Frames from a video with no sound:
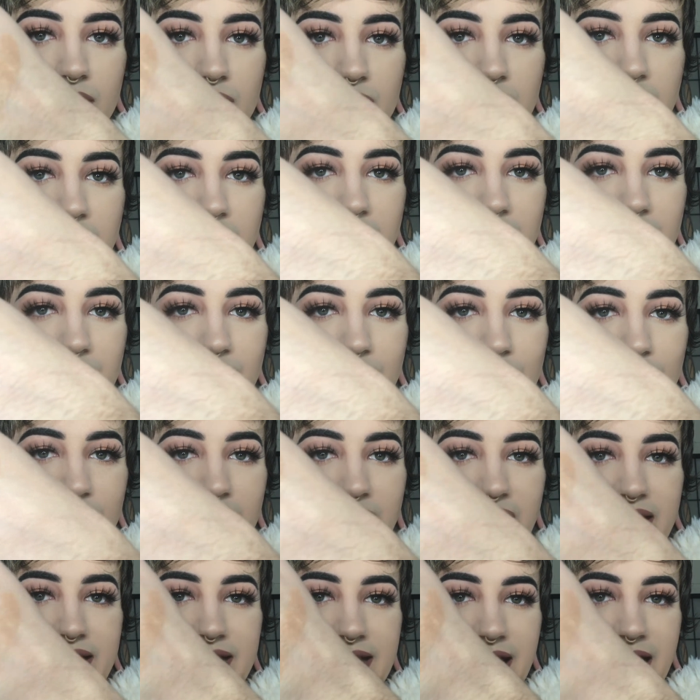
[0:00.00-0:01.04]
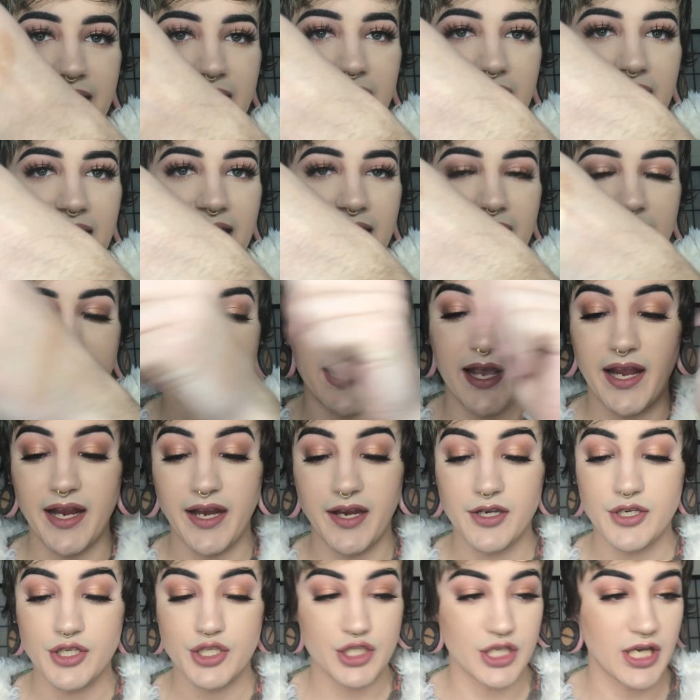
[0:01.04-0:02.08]
Like look at that
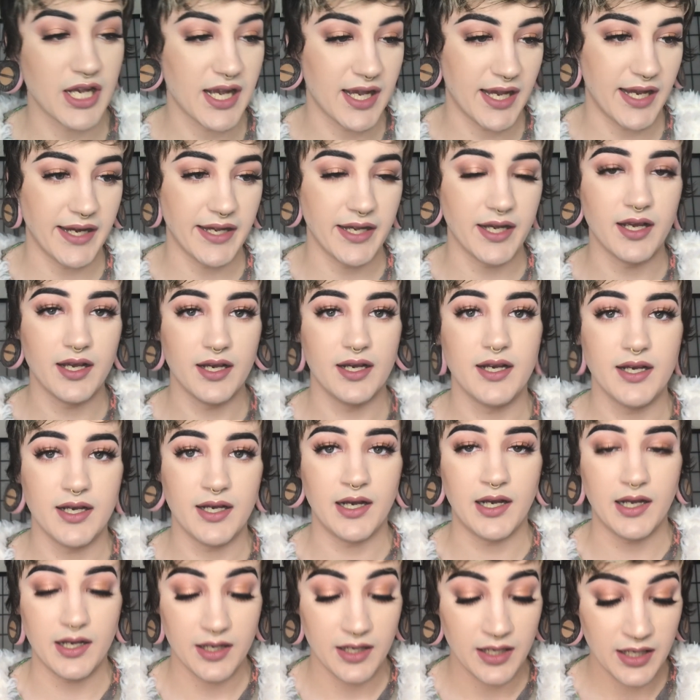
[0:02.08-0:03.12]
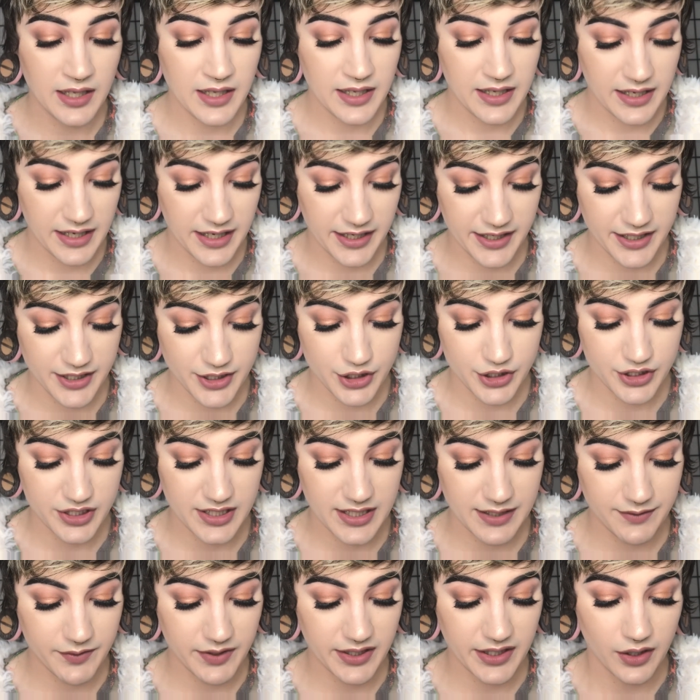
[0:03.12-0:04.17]
high shine. Ugh, I can just
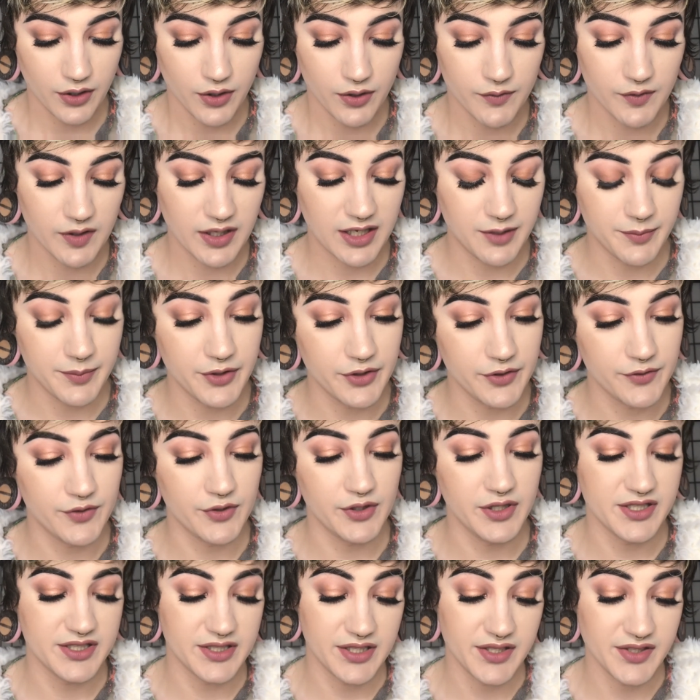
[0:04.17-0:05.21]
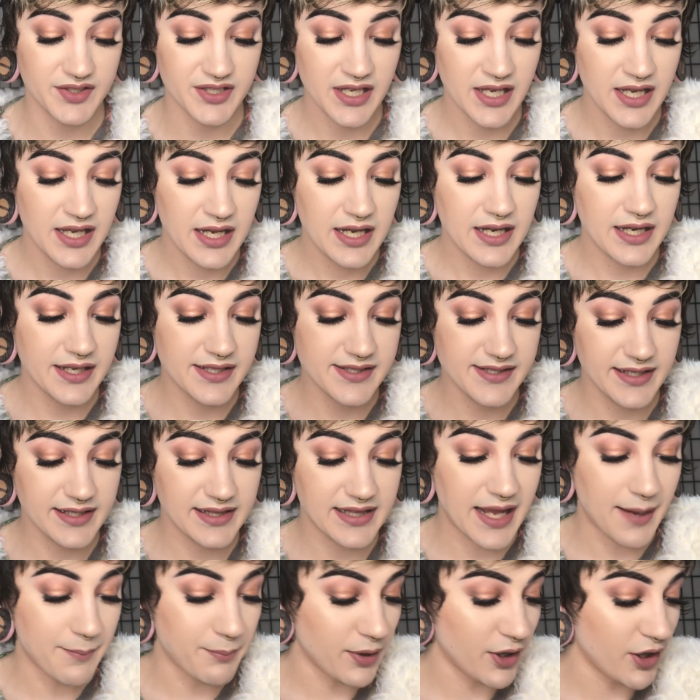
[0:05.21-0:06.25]
never get over how beautiful this is. And it's like
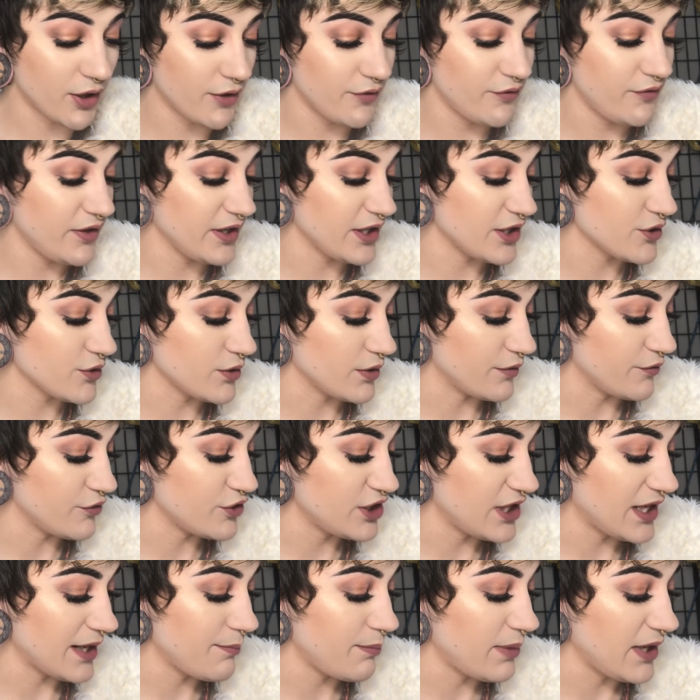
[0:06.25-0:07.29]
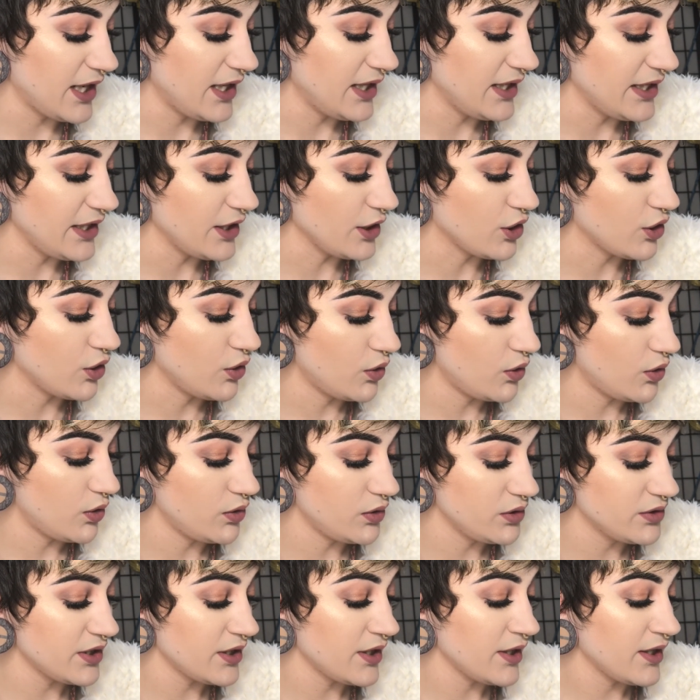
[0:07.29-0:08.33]
that perfect sort of champagne-y
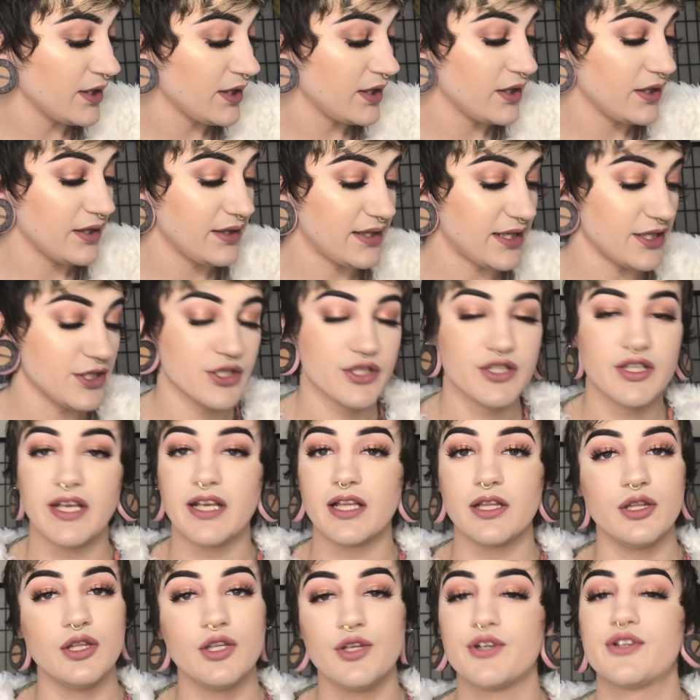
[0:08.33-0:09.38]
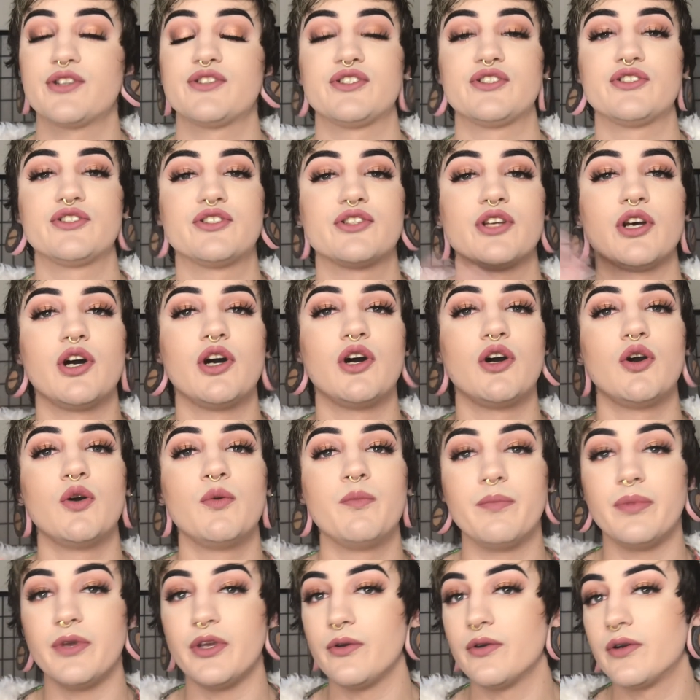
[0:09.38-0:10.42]
gold that just like looks
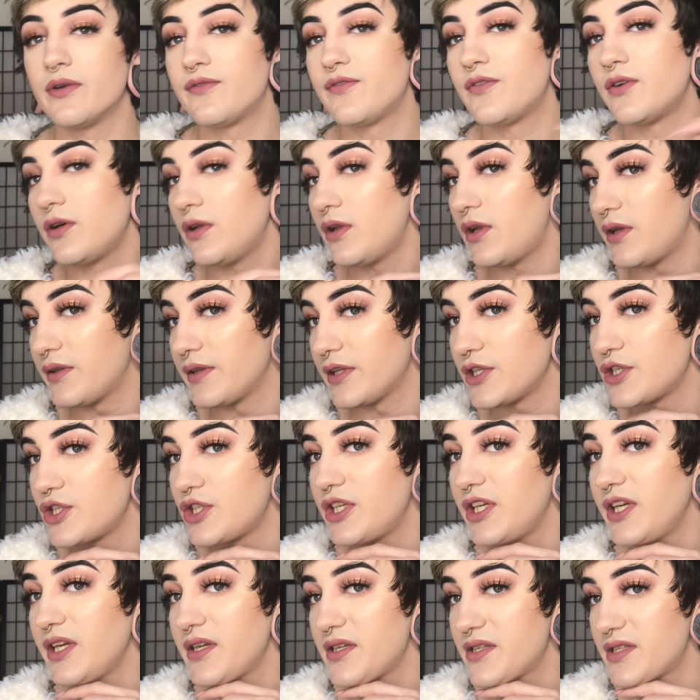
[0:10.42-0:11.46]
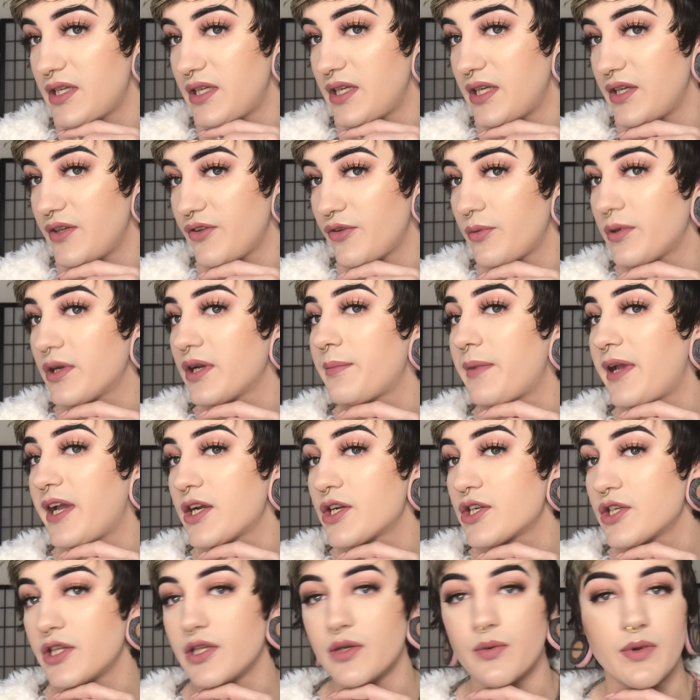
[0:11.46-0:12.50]
so beautiful on the cheeks. It is what I'm
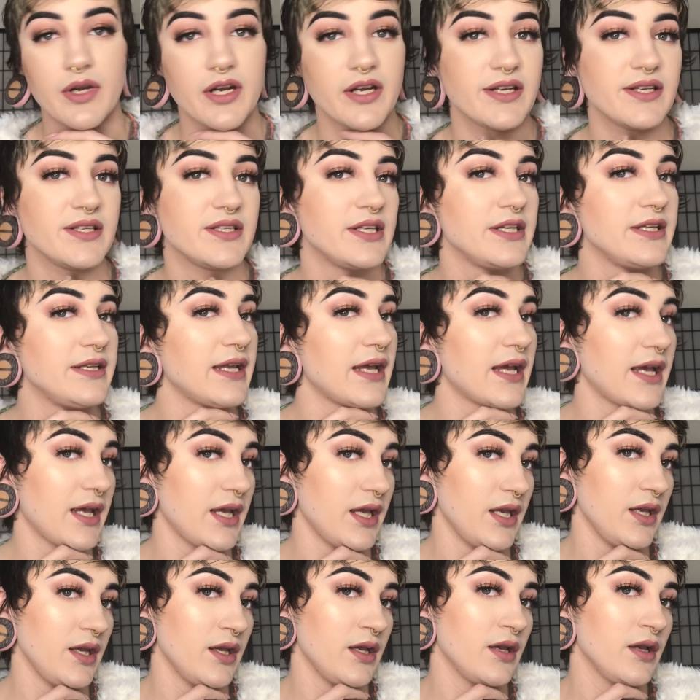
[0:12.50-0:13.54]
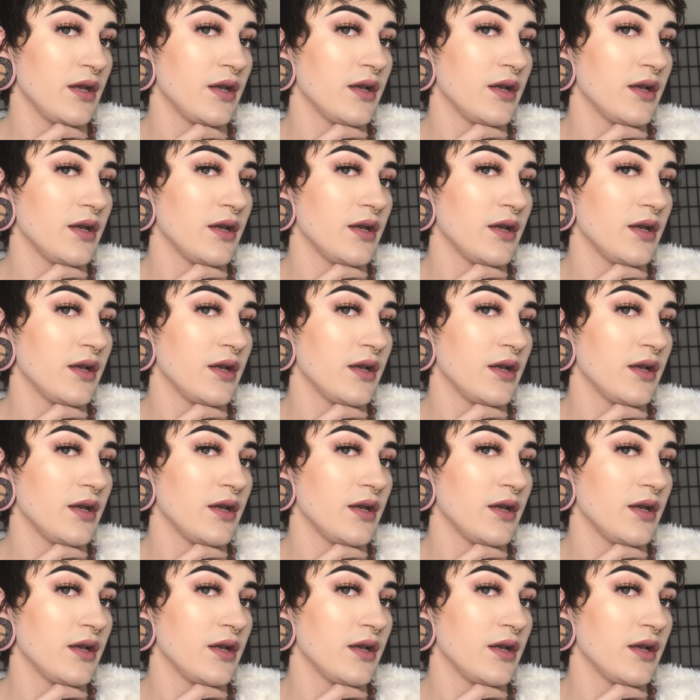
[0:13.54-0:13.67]
actually wearing today.